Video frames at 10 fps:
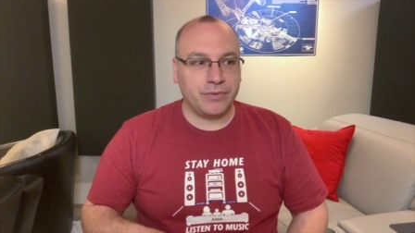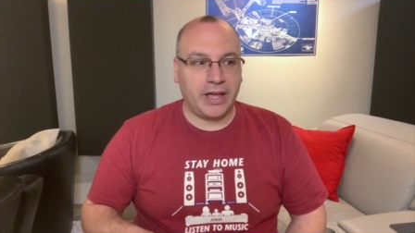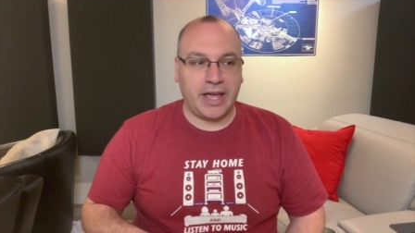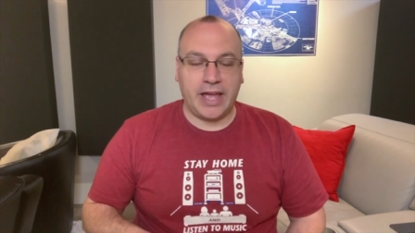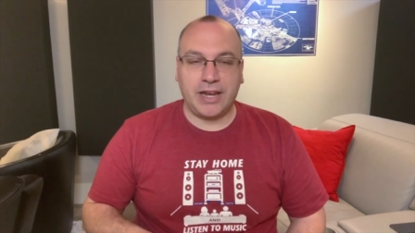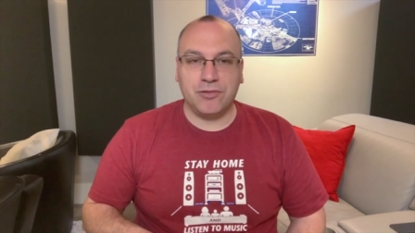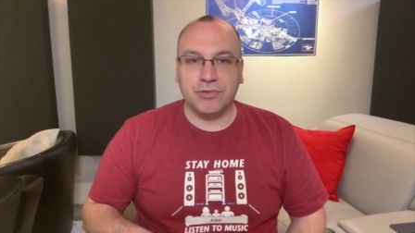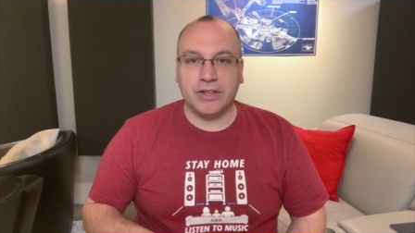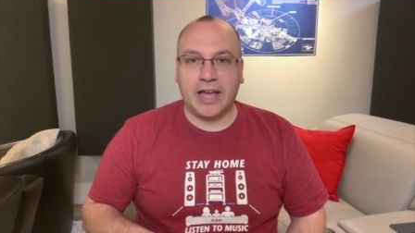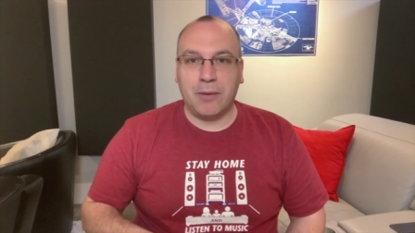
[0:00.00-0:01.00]
any
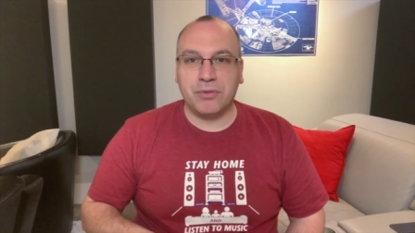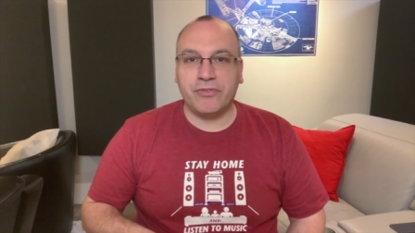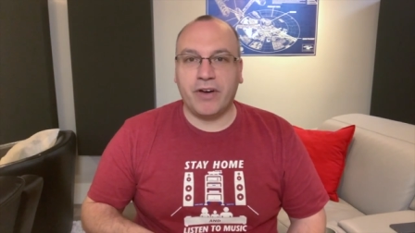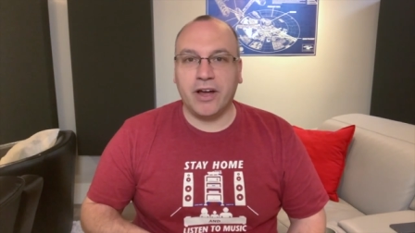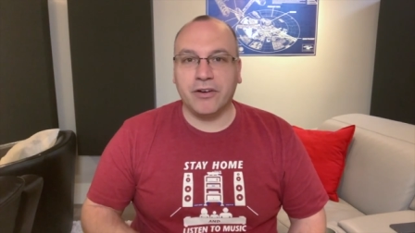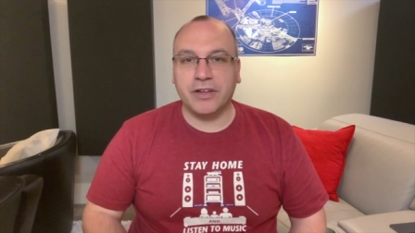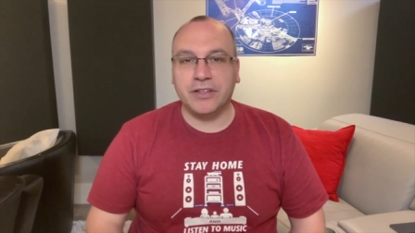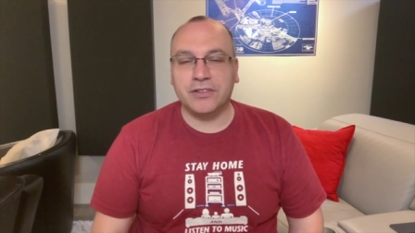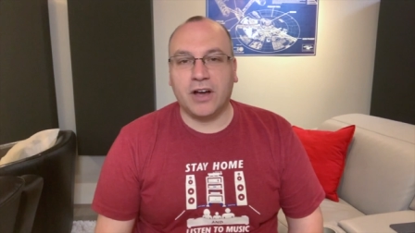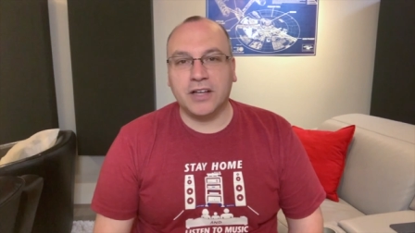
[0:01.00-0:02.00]
real amplifier
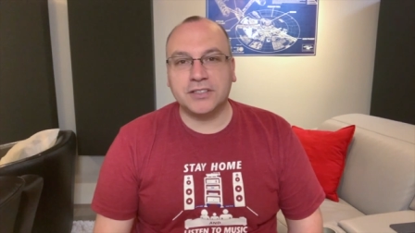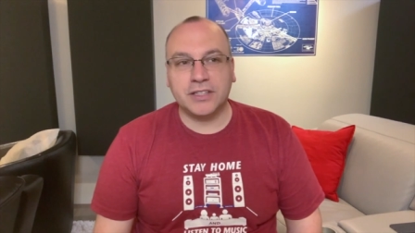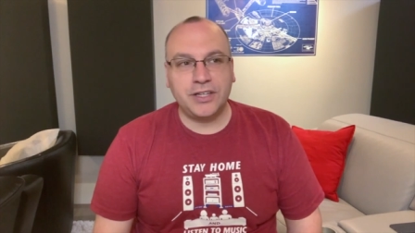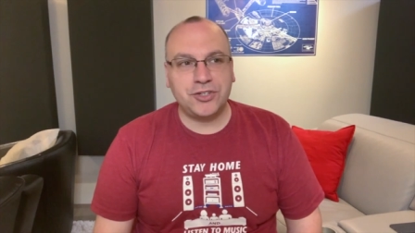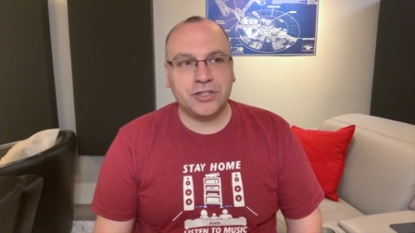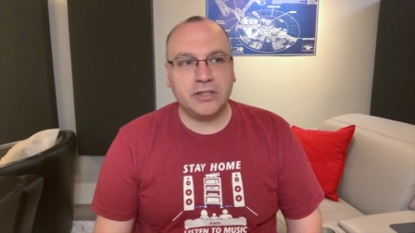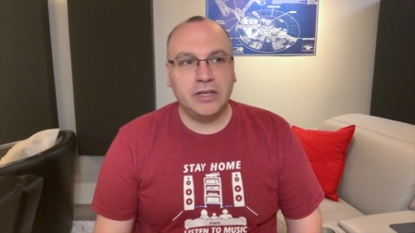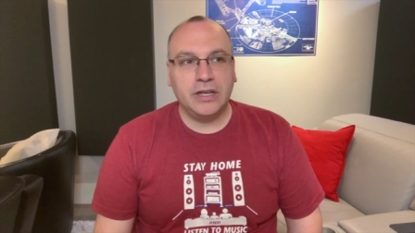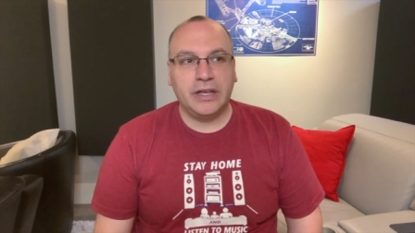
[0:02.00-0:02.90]
into oscillation.